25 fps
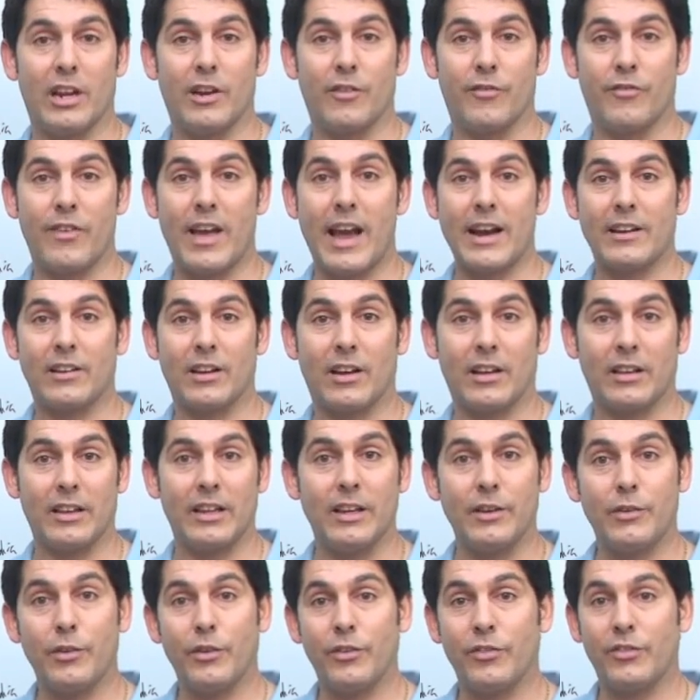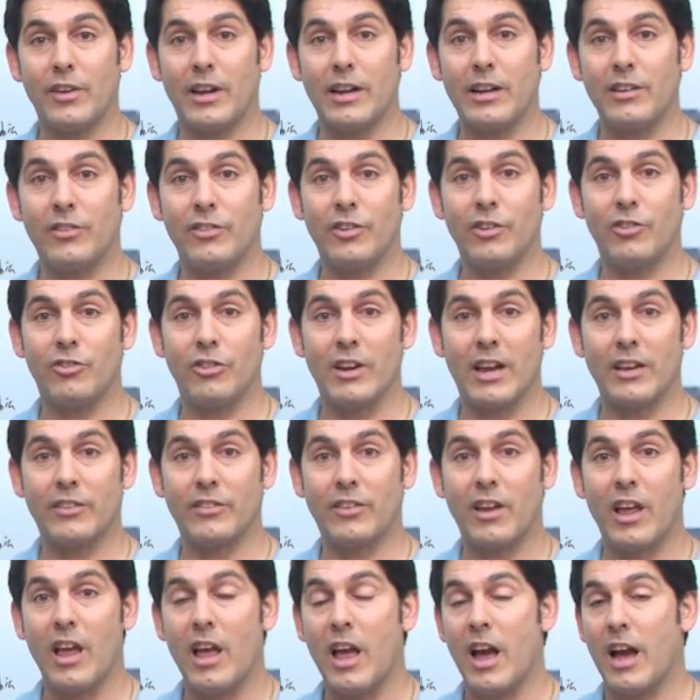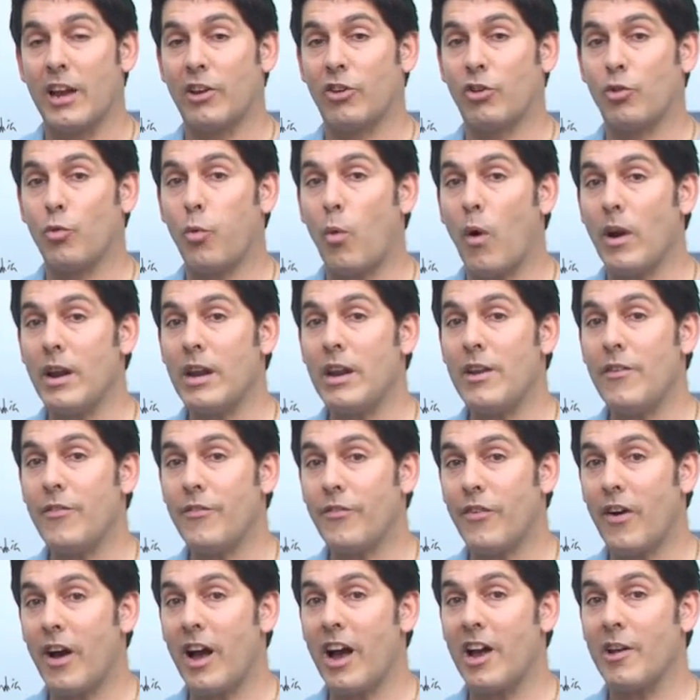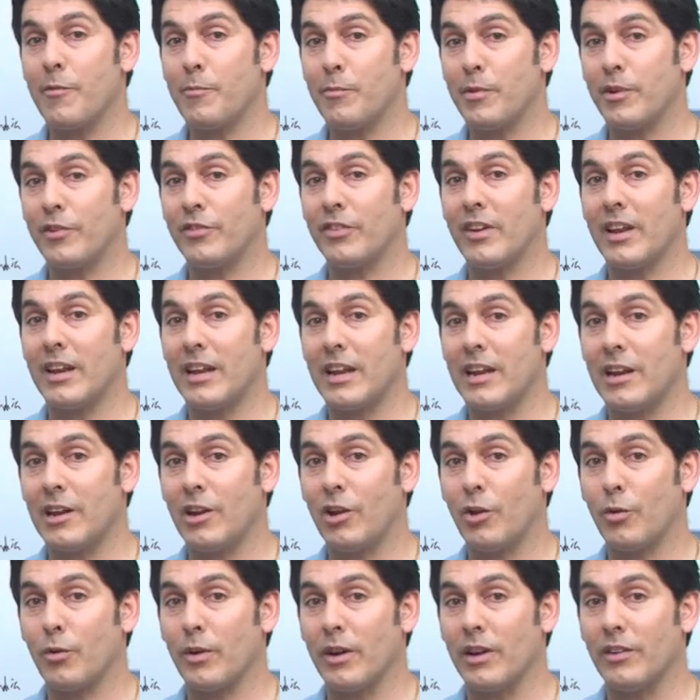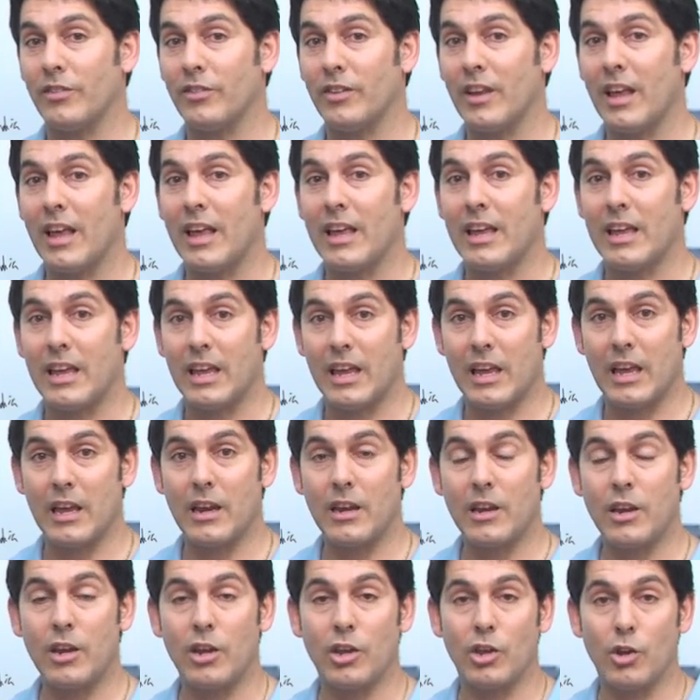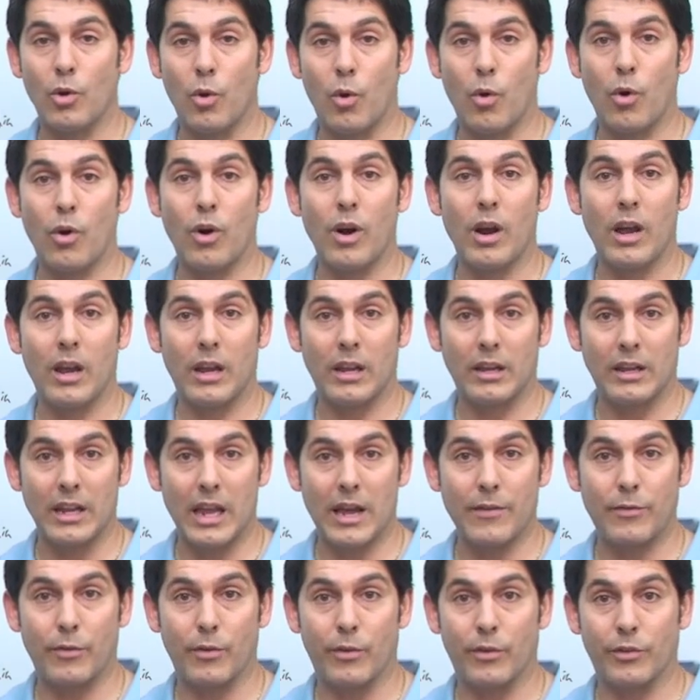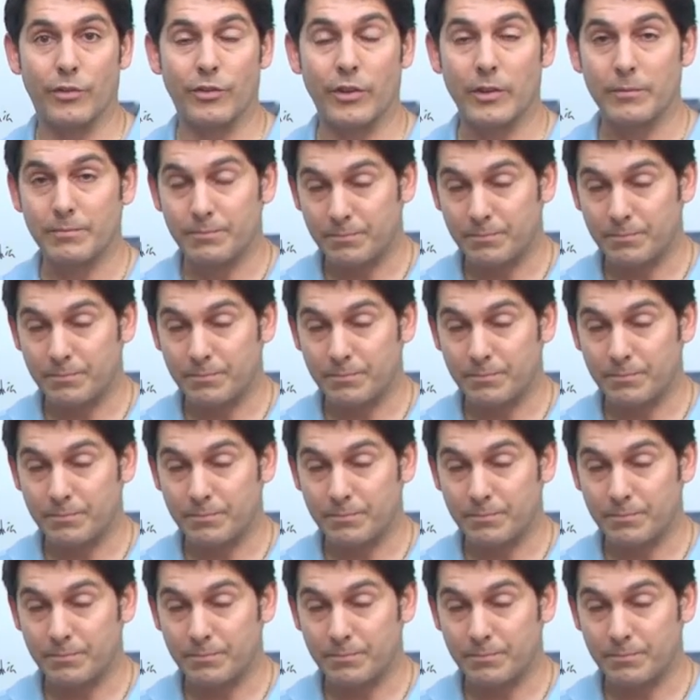In fact, the clinical studies suggest a 25% increase in your levels